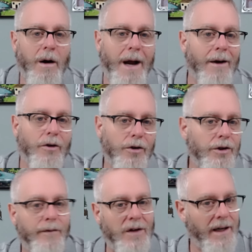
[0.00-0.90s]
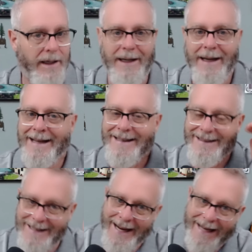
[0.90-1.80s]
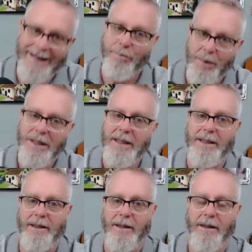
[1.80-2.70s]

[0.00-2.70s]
or how good you've done it. It can't be.